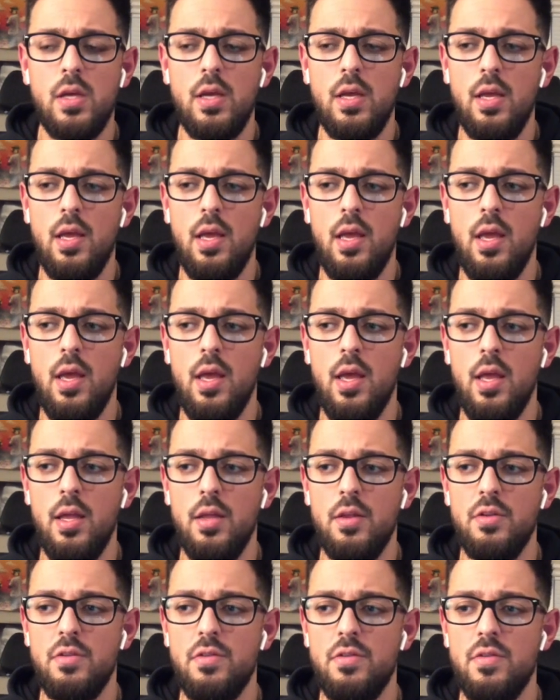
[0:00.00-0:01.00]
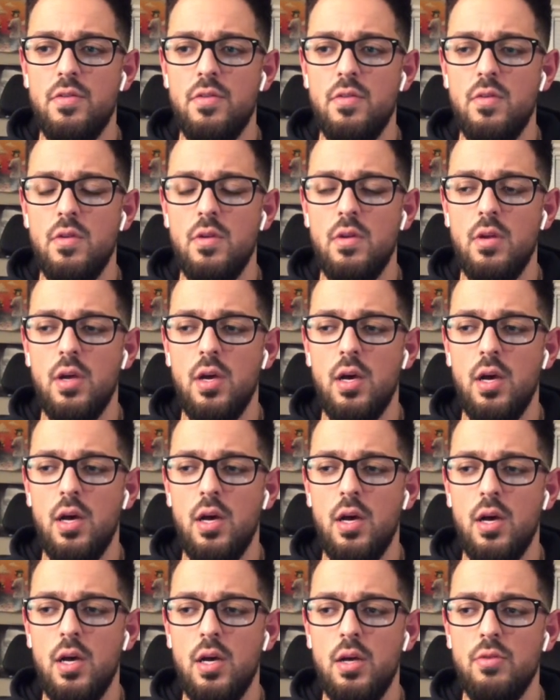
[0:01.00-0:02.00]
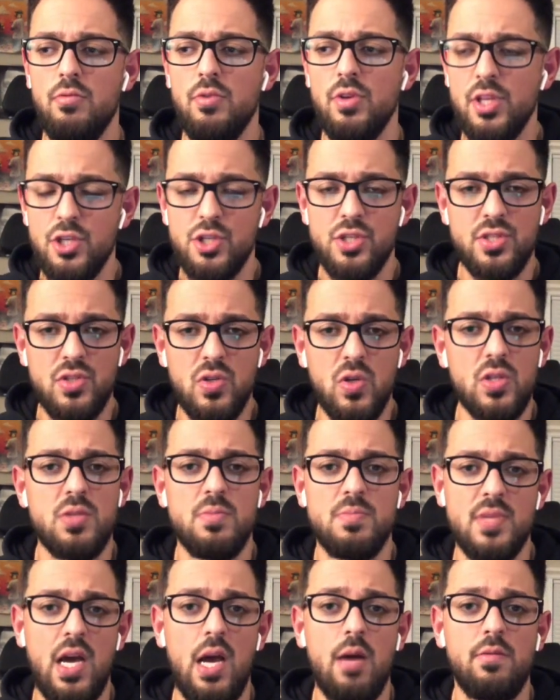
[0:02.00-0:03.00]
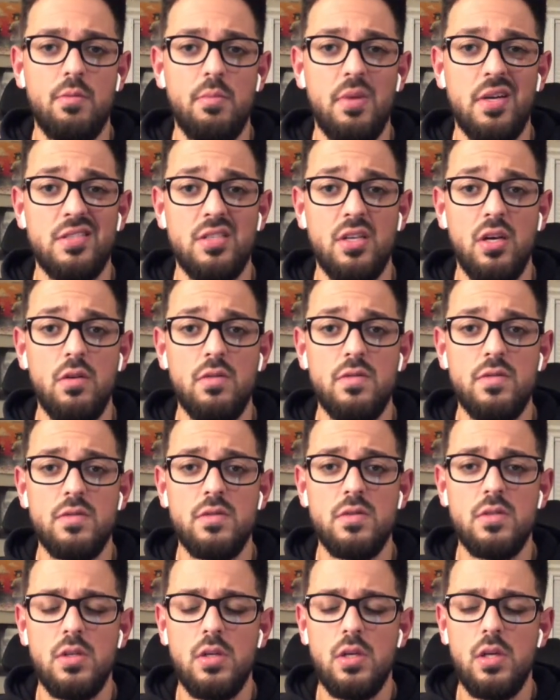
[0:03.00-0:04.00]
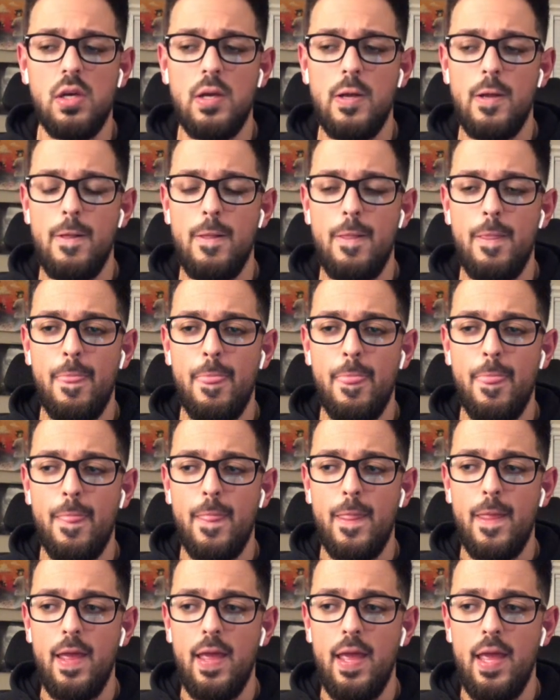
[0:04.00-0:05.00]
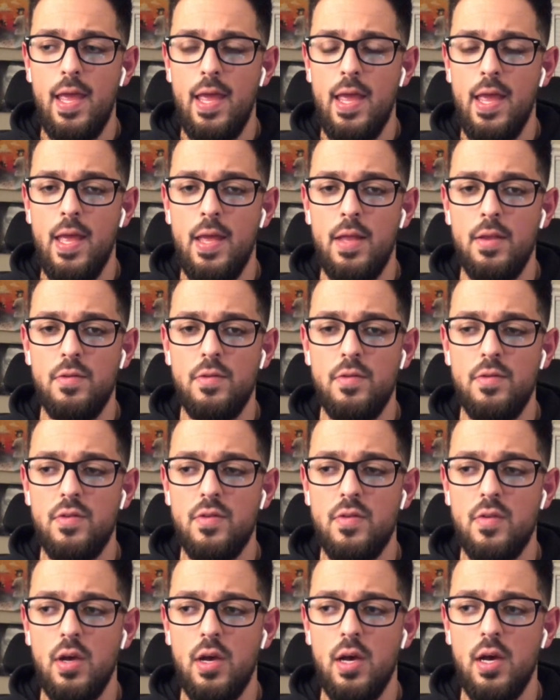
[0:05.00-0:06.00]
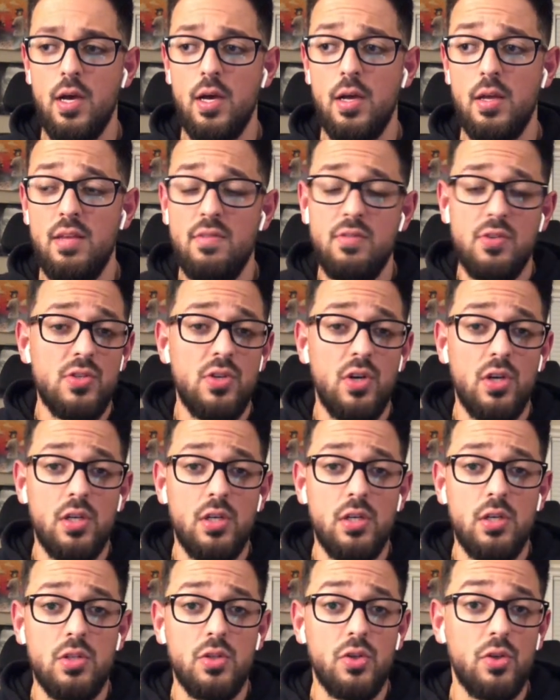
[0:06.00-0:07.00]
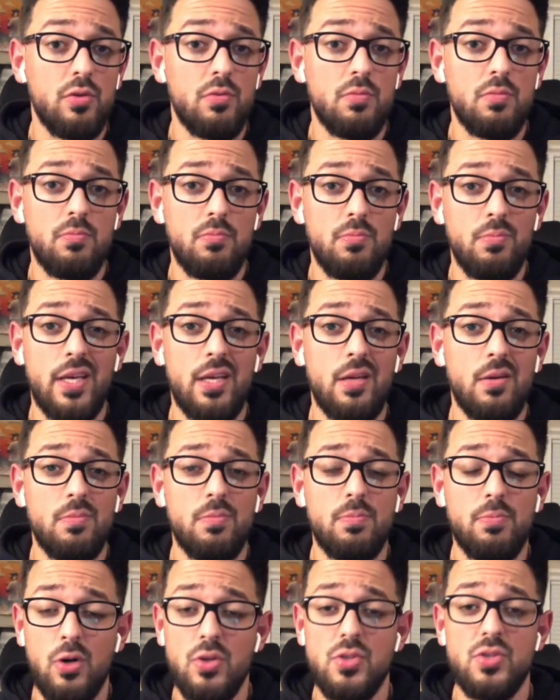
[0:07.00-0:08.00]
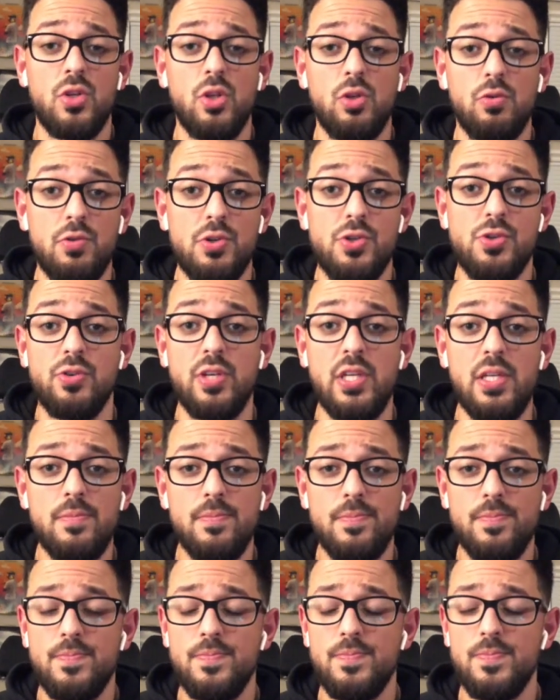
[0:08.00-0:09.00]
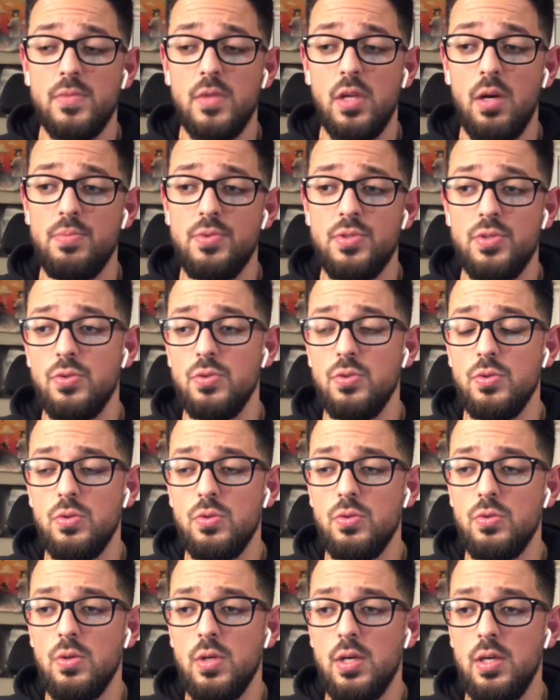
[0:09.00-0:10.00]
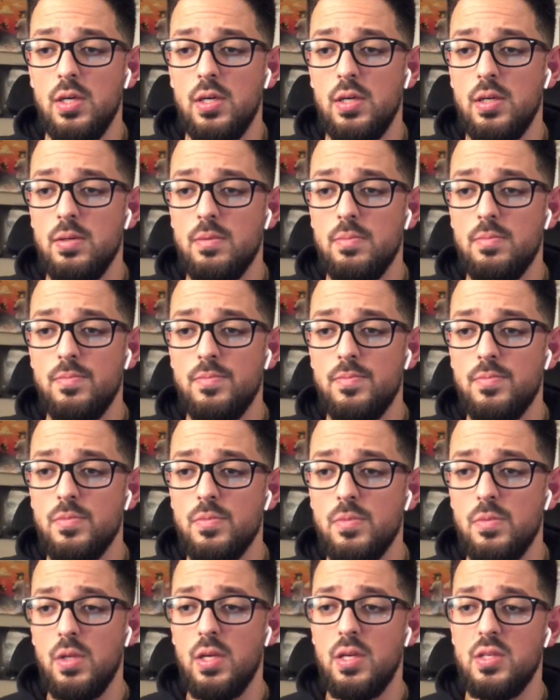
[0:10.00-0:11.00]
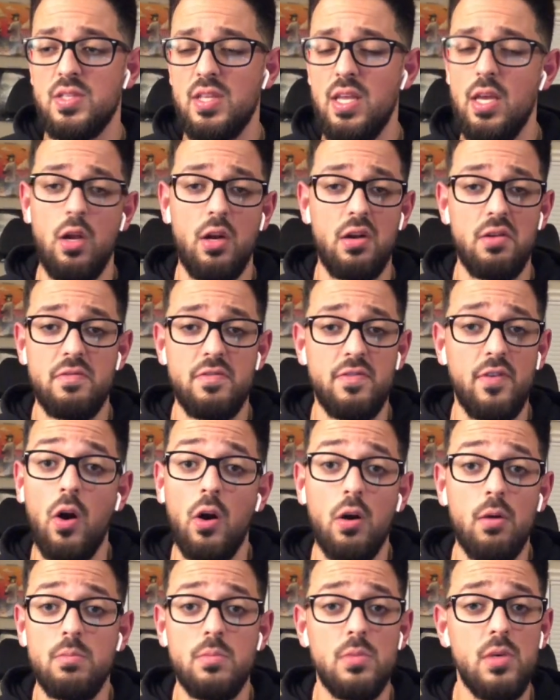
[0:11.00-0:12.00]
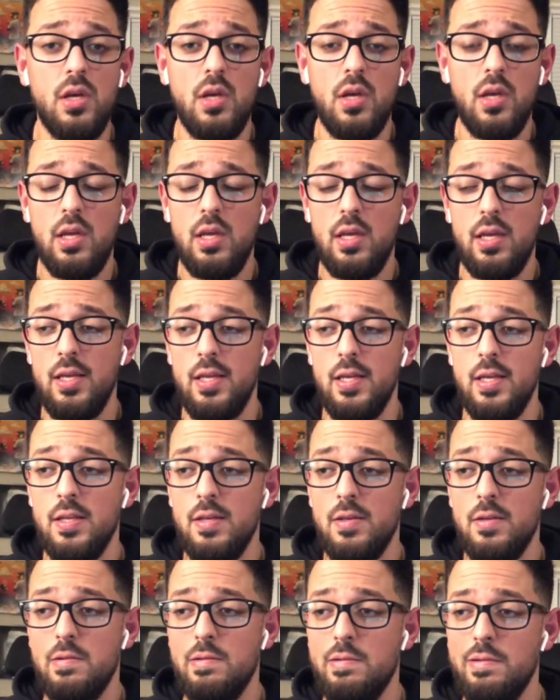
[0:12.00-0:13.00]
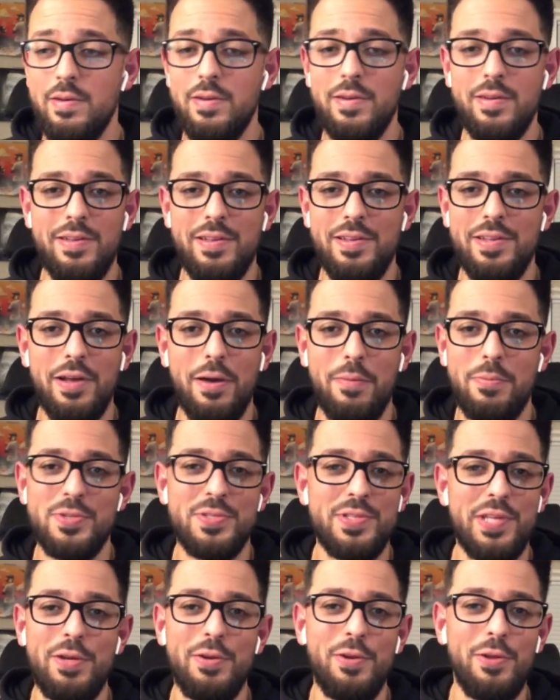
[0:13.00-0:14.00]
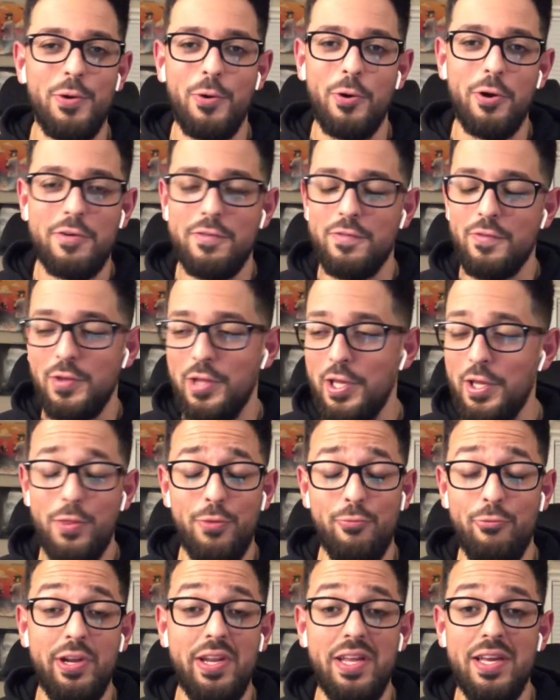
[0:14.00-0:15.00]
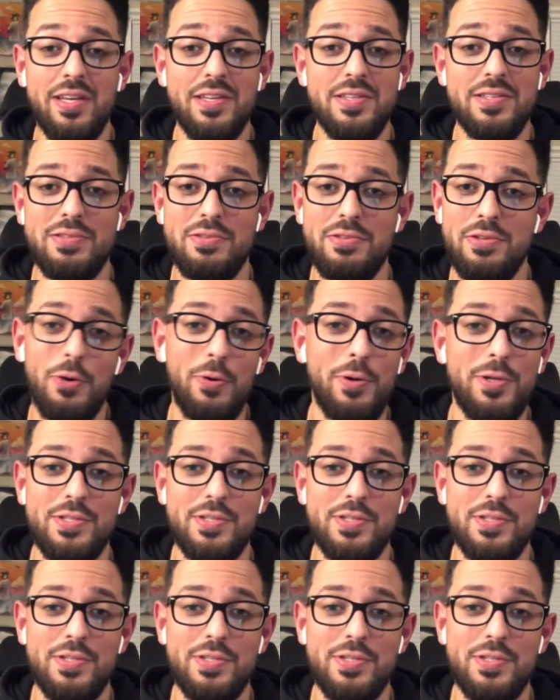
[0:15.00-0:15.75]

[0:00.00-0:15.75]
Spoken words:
And really just took some time for myself, and even took a little personal retreat up to I stayed on a farm in upper state New York for 3 days, no